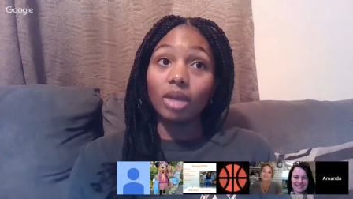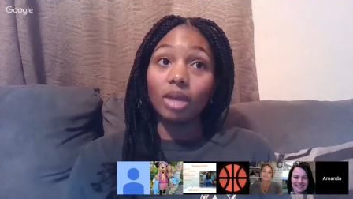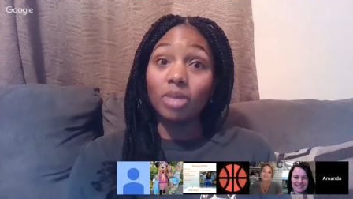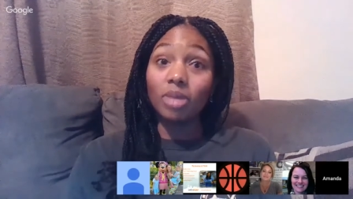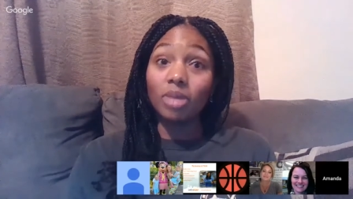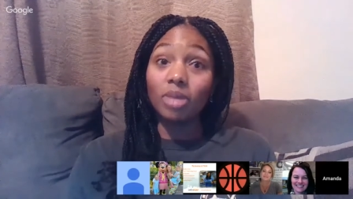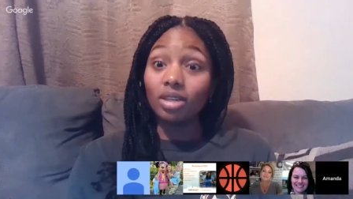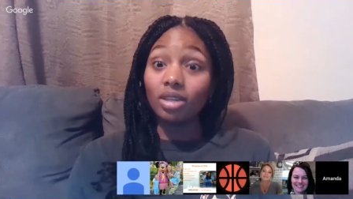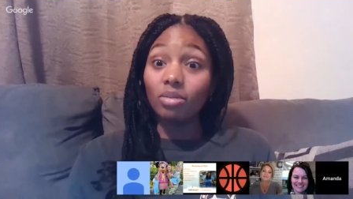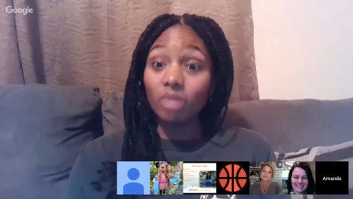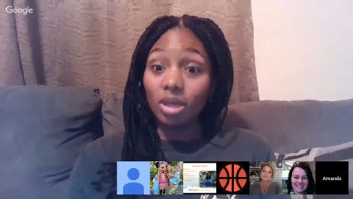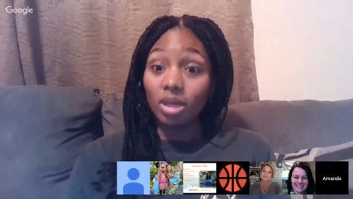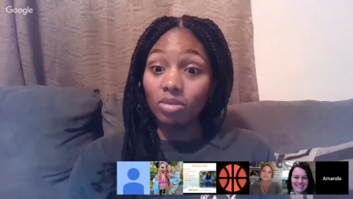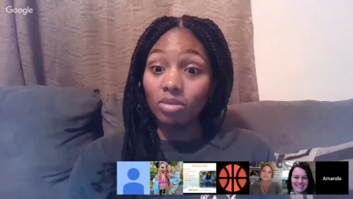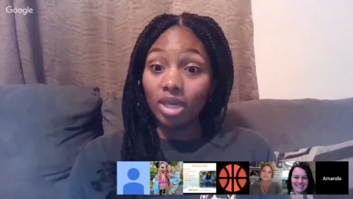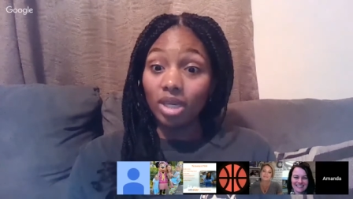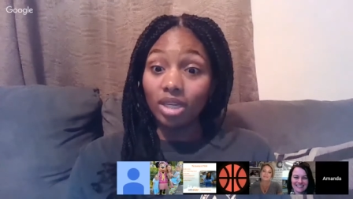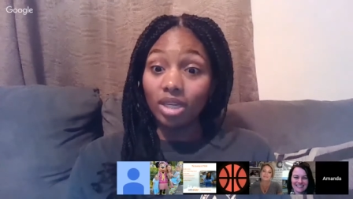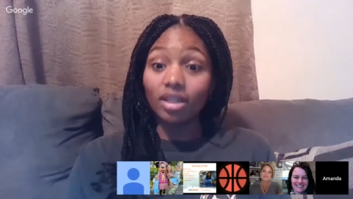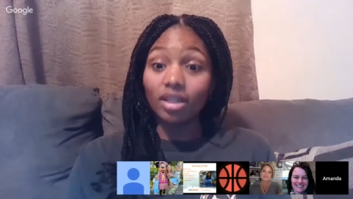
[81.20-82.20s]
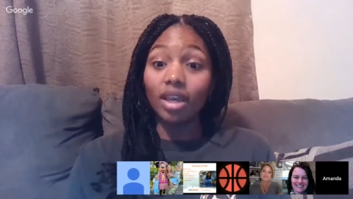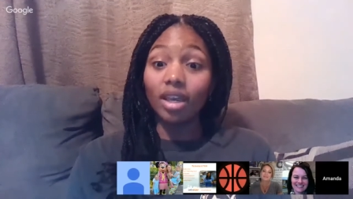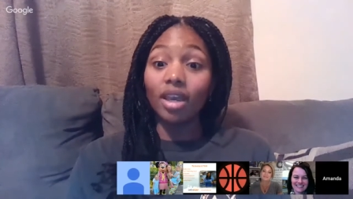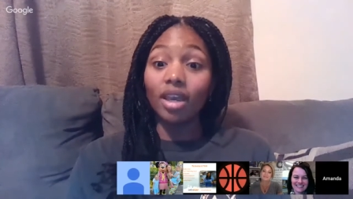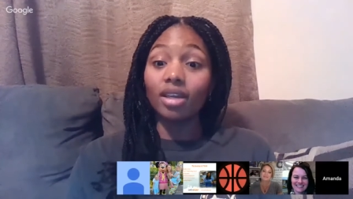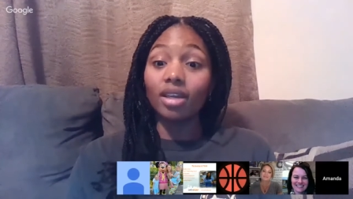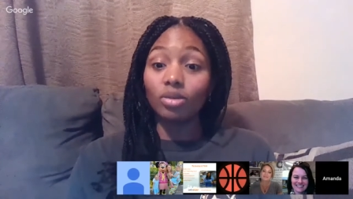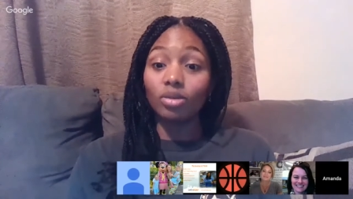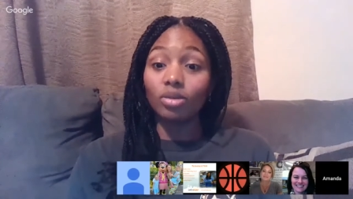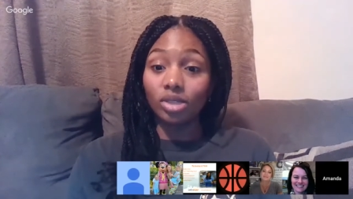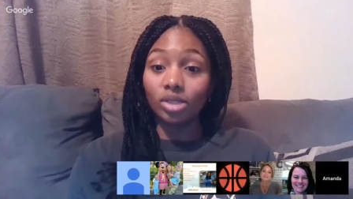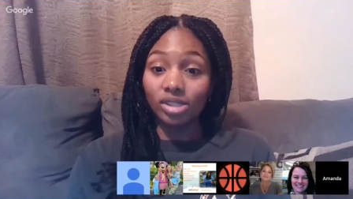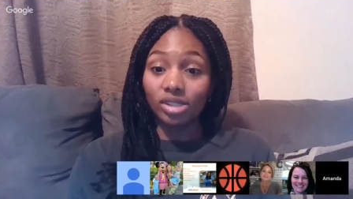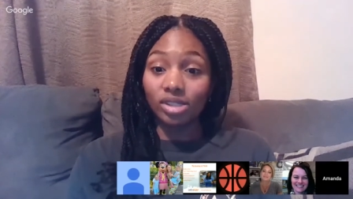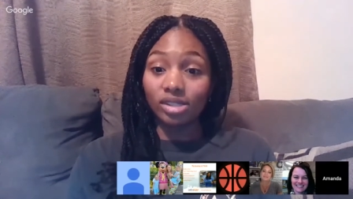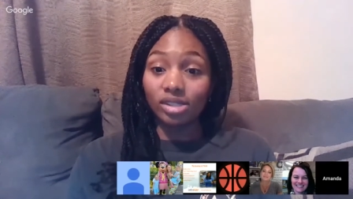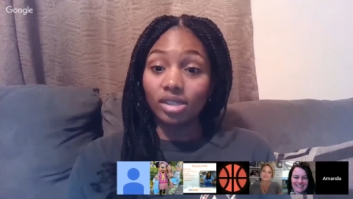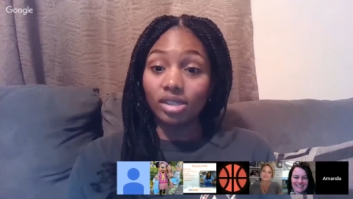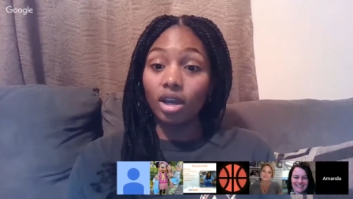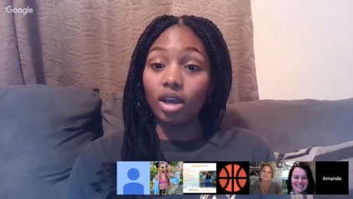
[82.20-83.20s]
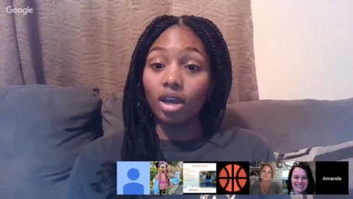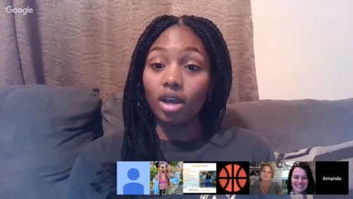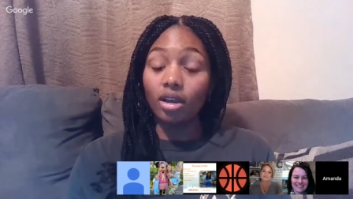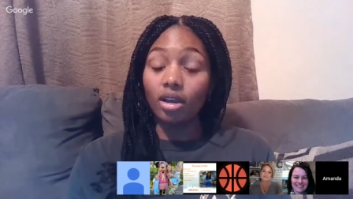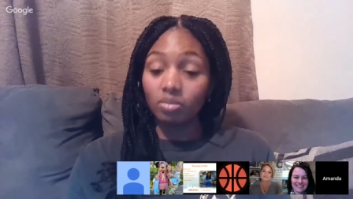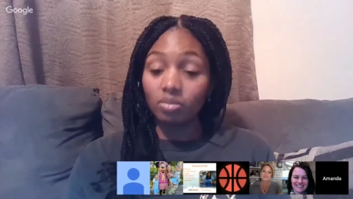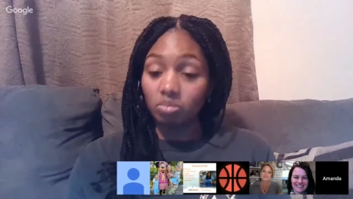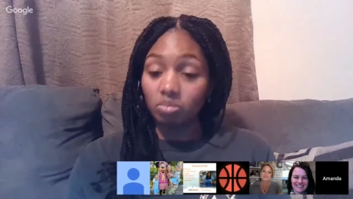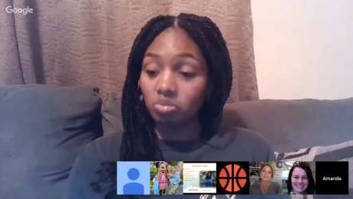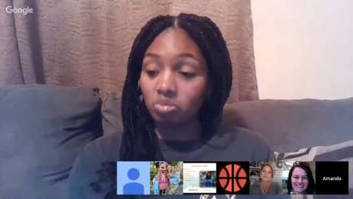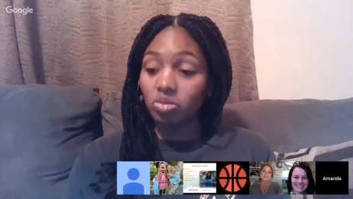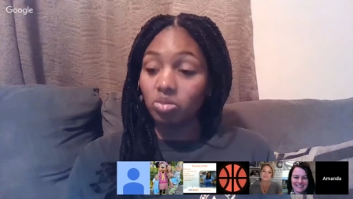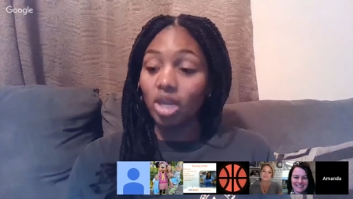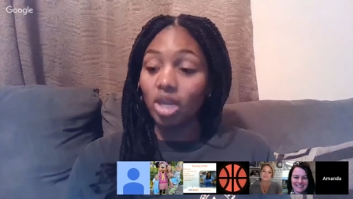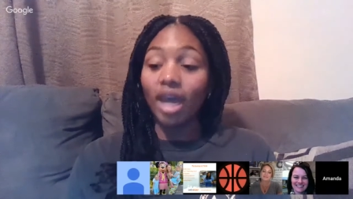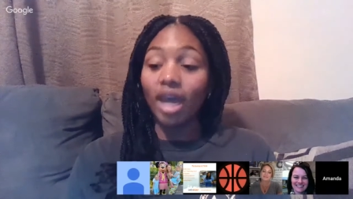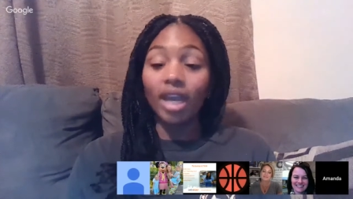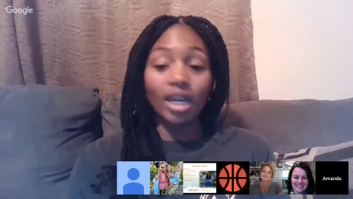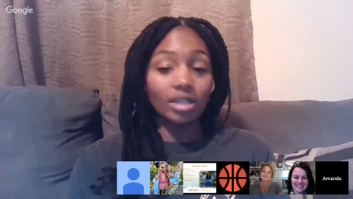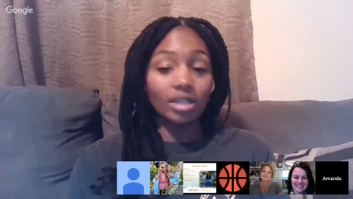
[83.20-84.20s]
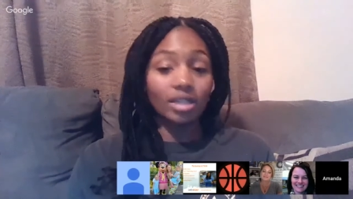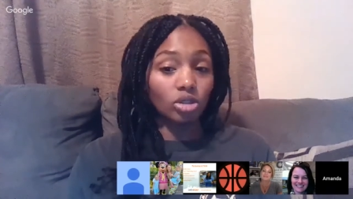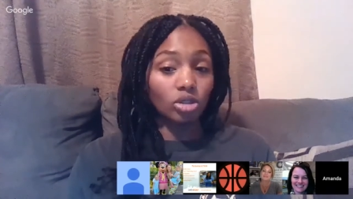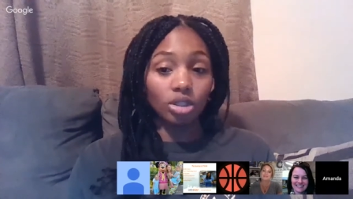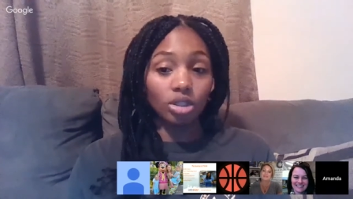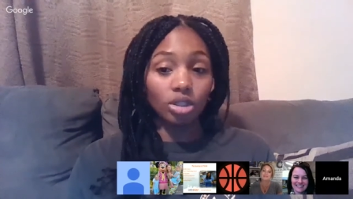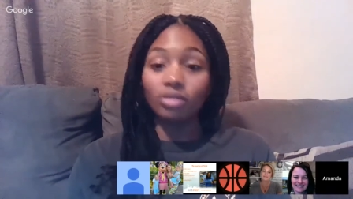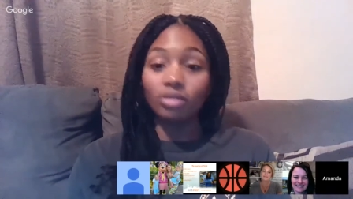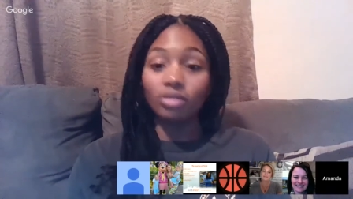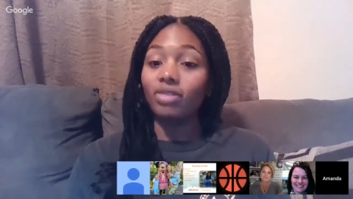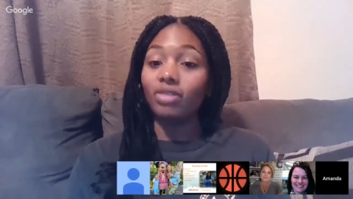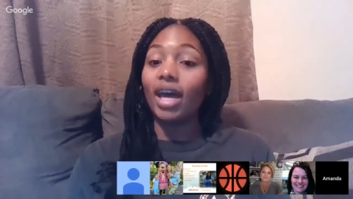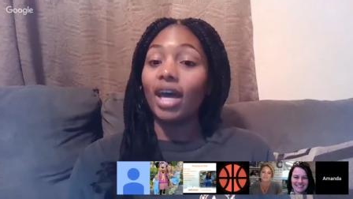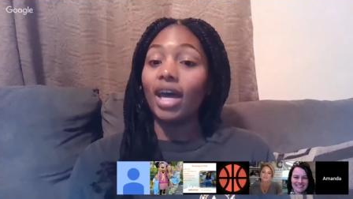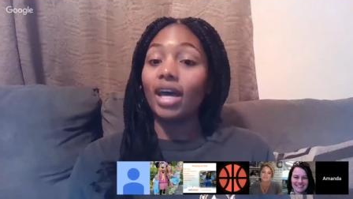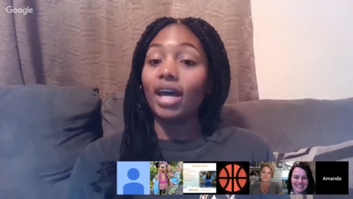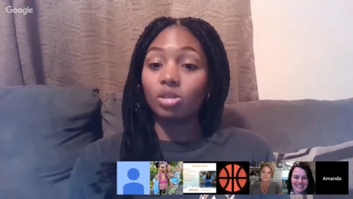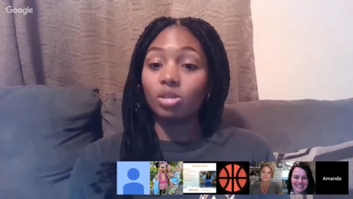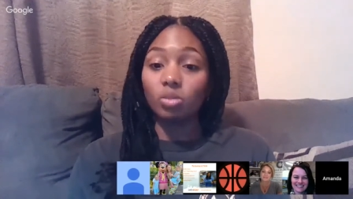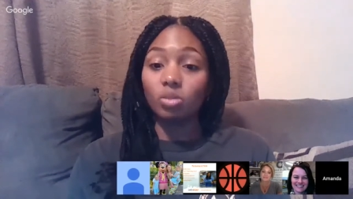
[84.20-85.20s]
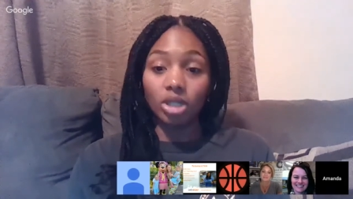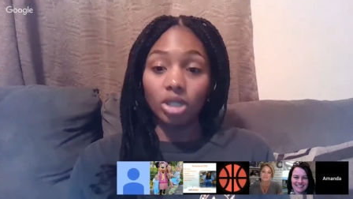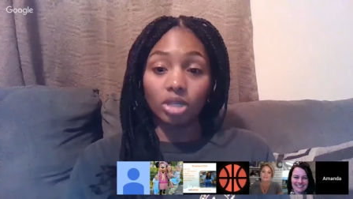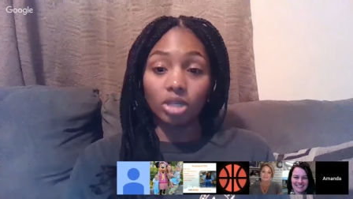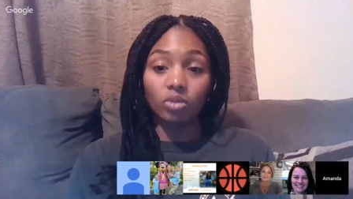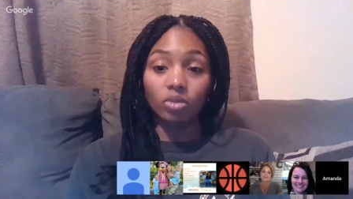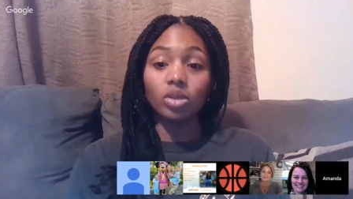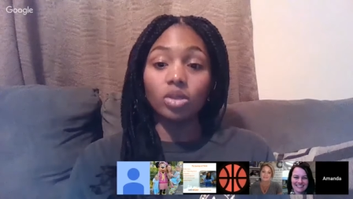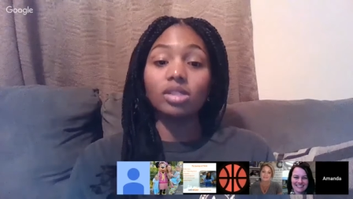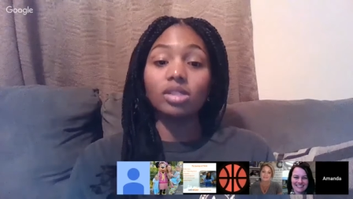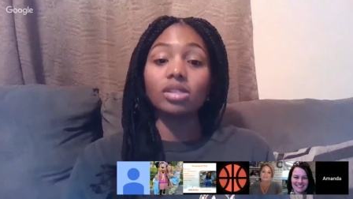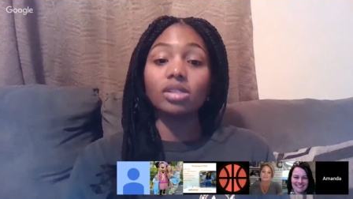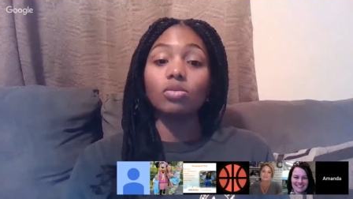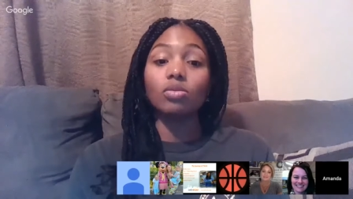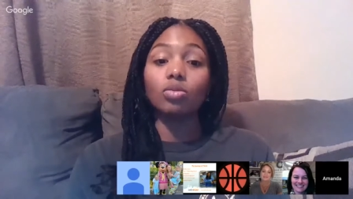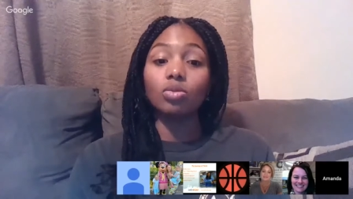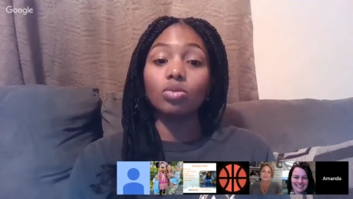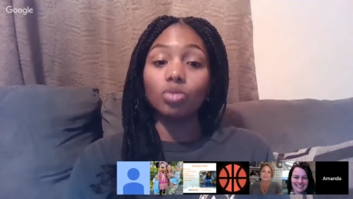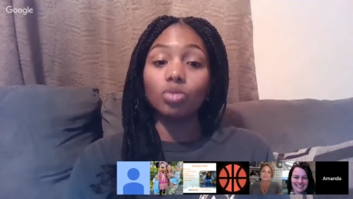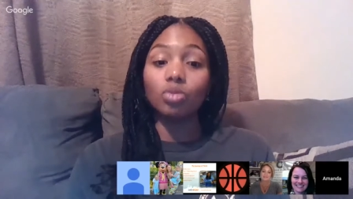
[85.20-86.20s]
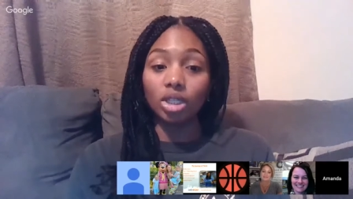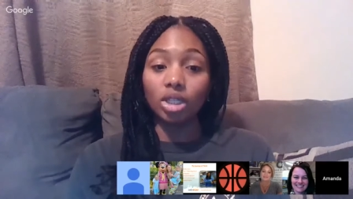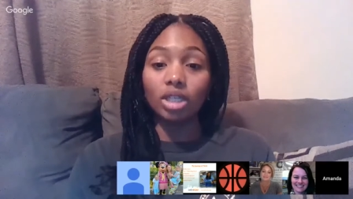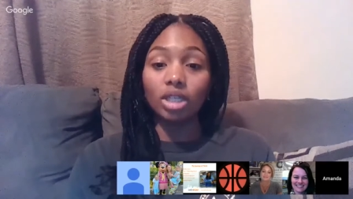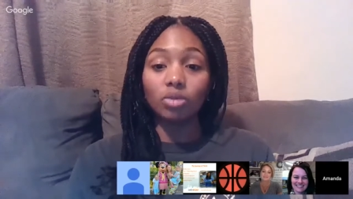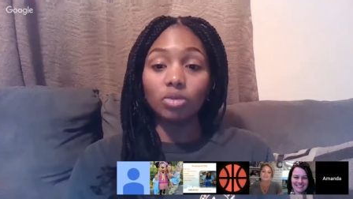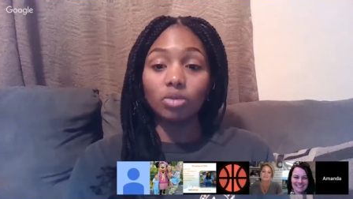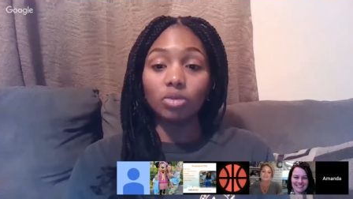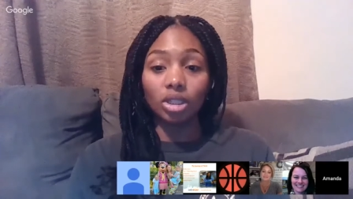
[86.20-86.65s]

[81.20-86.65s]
commitment, and I had to learn fast, but it was really, really